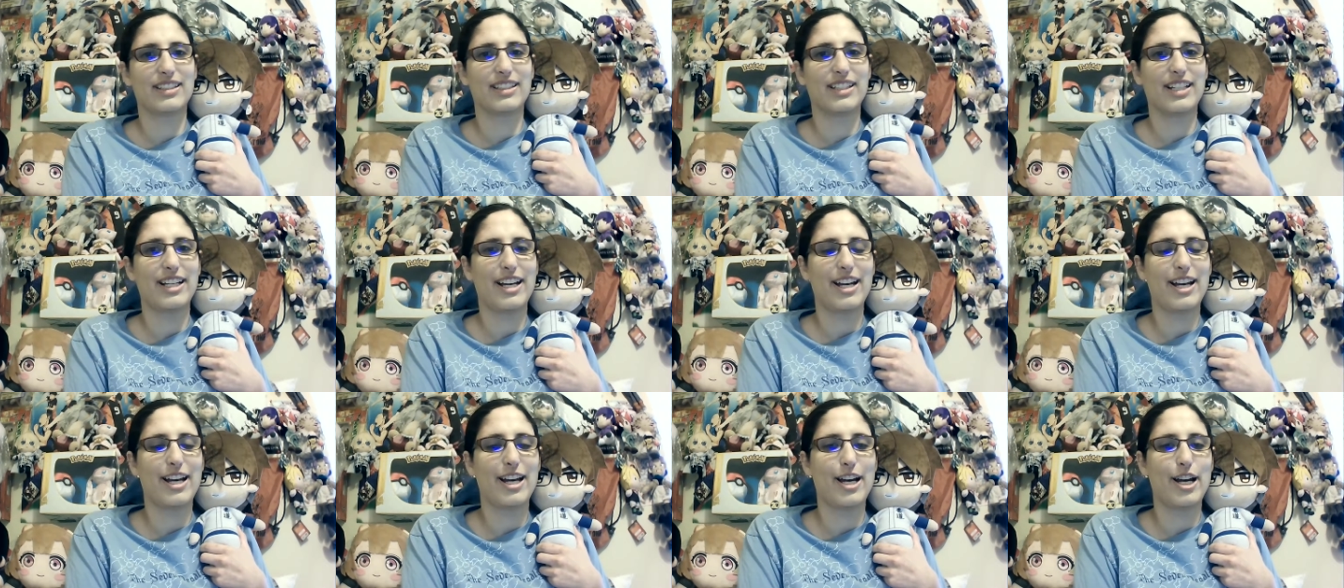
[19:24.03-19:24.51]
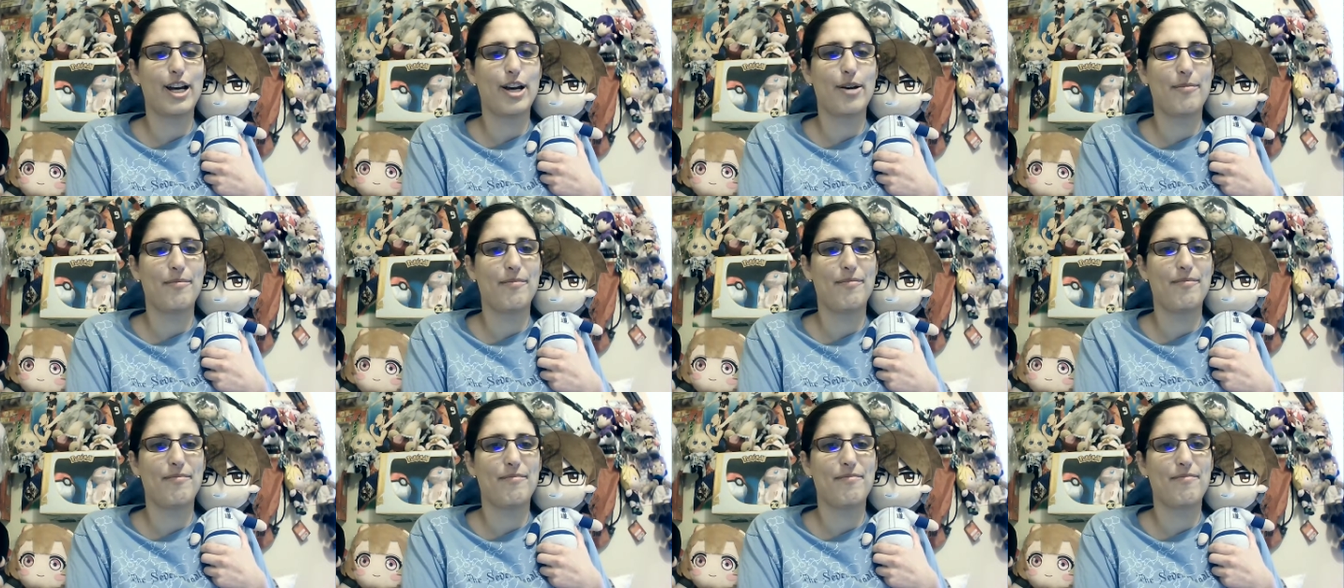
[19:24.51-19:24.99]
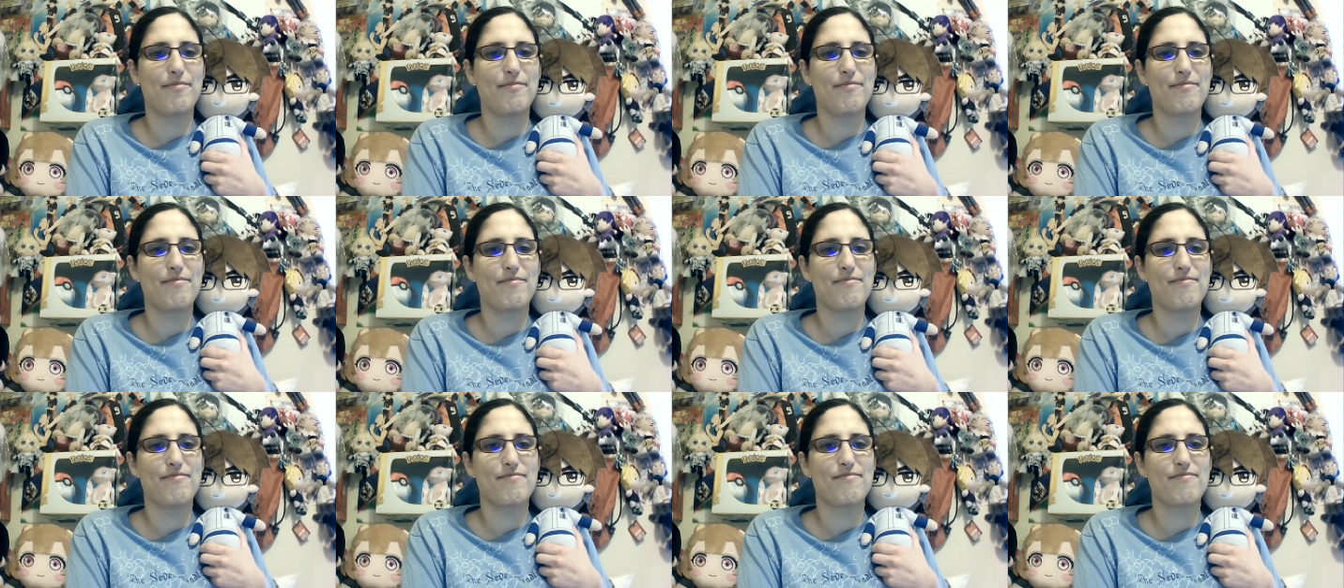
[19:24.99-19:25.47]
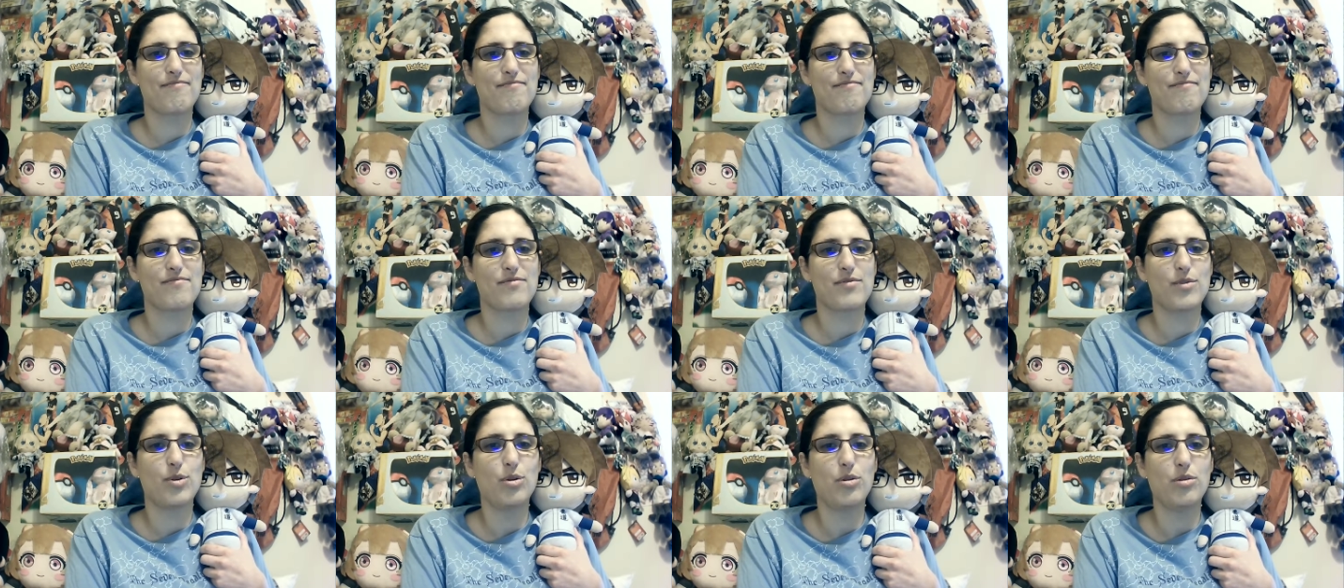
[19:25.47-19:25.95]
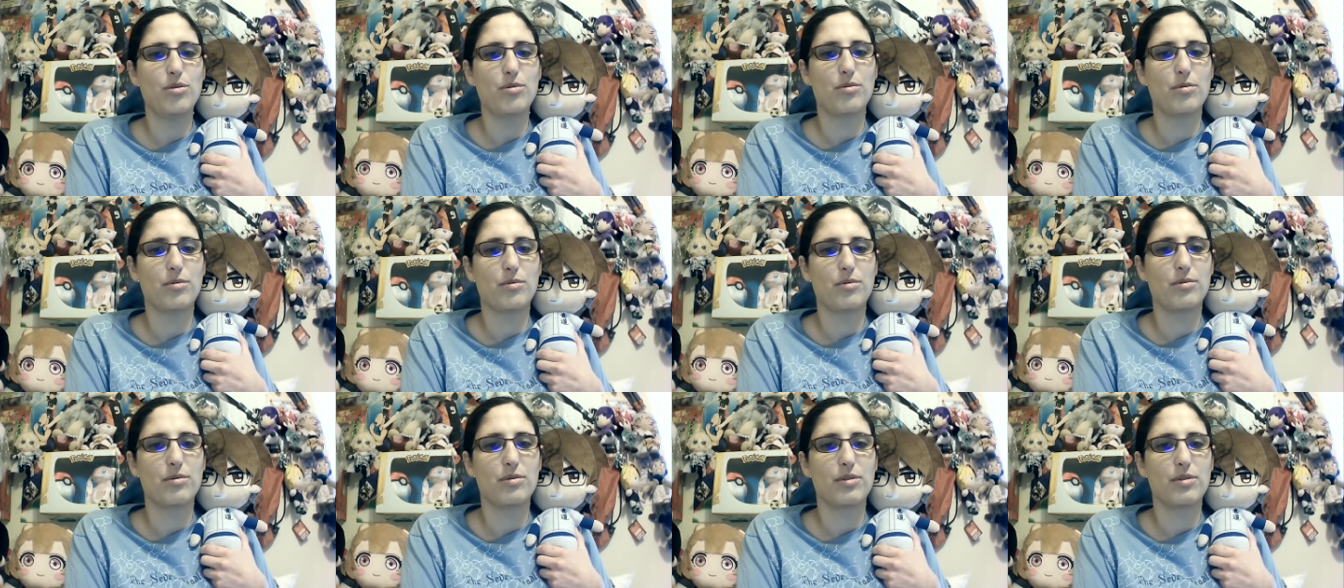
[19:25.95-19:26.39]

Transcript: Um. Ooh.